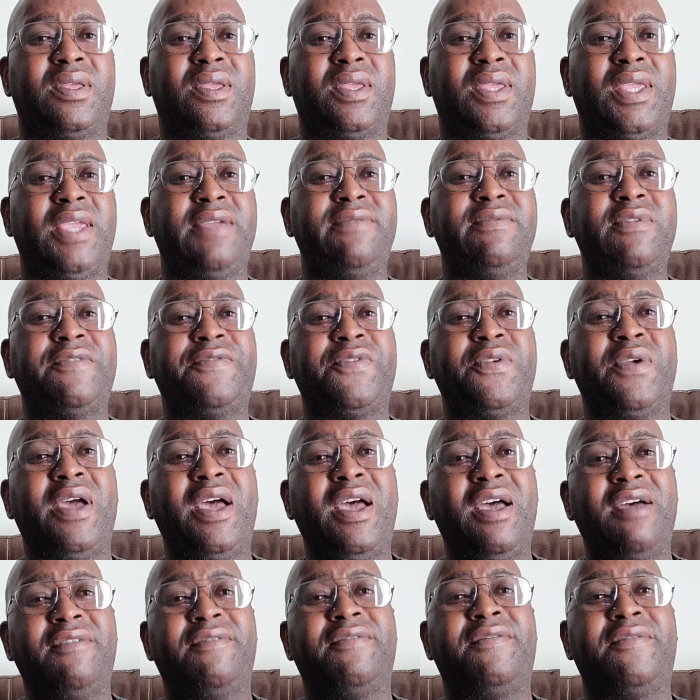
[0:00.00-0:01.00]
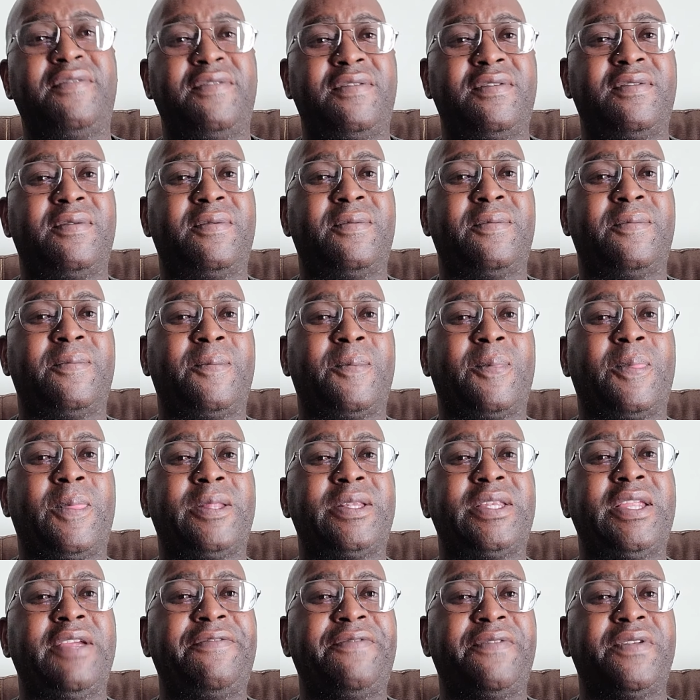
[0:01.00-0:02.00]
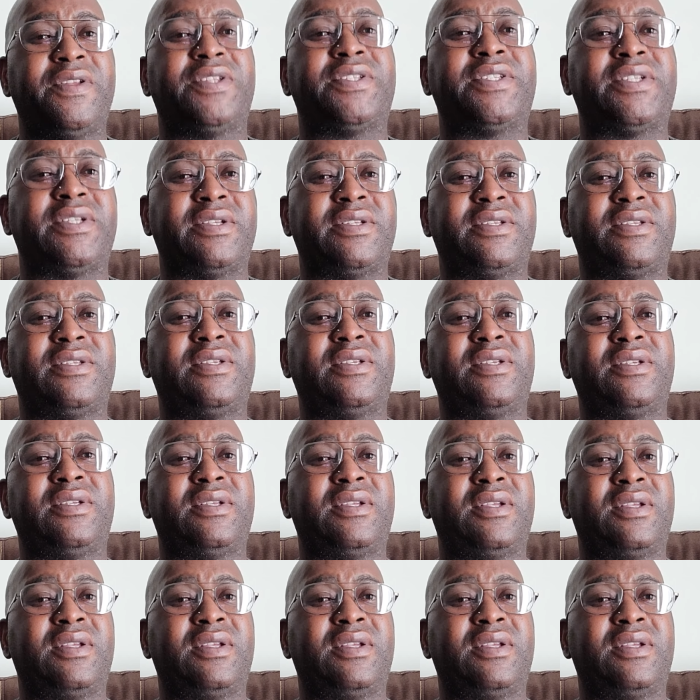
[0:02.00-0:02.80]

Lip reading: Even if you have differences,